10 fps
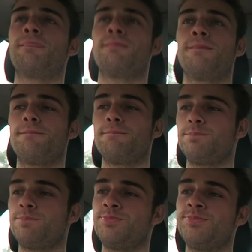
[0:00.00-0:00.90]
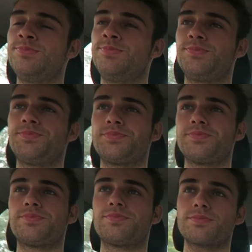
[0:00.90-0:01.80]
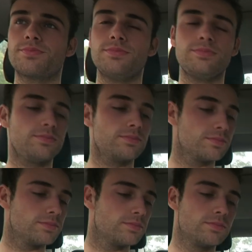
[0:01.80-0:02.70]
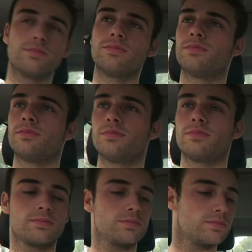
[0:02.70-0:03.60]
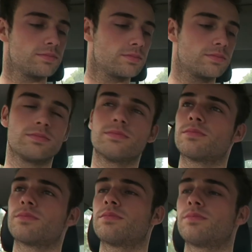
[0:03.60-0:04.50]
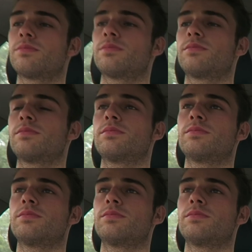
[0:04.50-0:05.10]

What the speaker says: (not speaking)